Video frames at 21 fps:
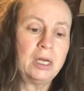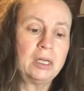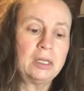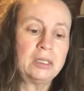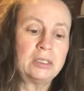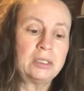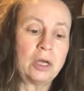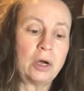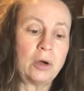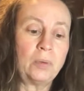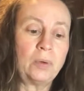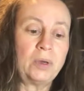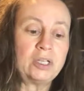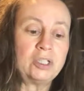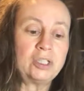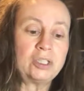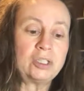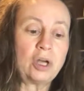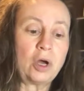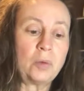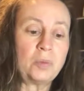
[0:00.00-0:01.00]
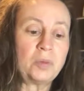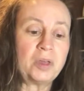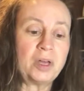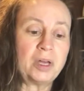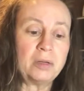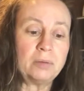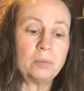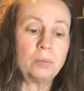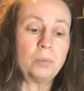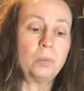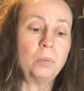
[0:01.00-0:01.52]
So we can just hope
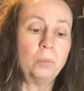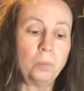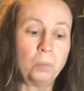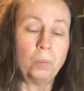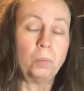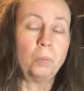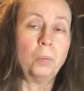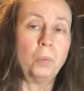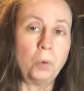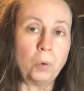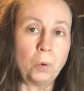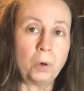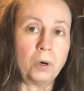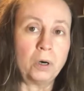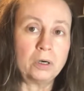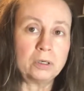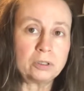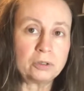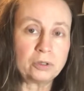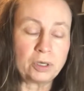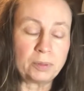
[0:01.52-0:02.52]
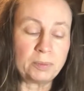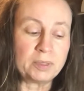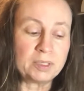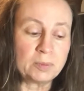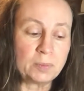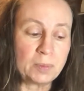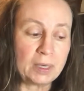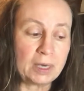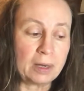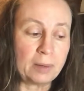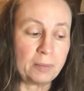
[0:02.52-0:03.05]
that more treatments
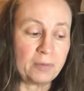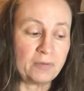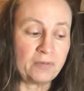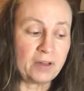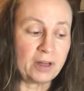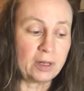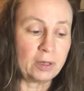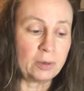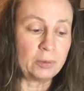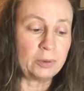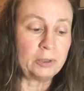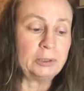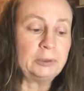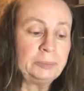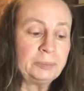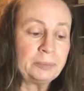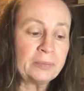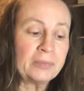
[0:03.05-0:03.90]
become available.